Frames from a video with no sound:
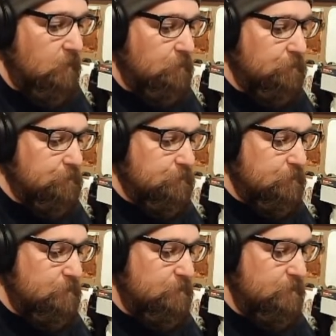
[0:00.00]

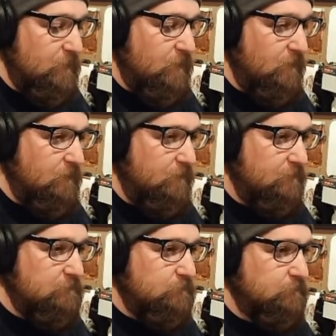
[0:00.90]
J-Rab goes up,
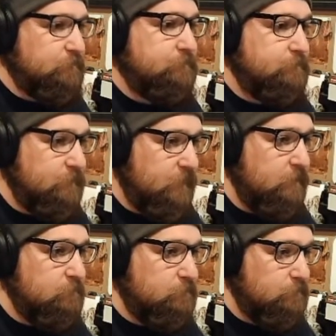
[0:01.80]
and yeah, I
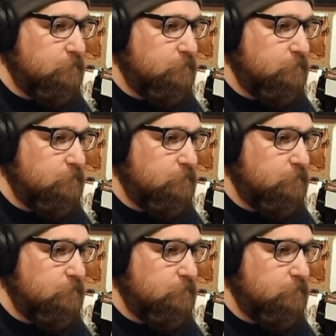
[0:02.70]
got you.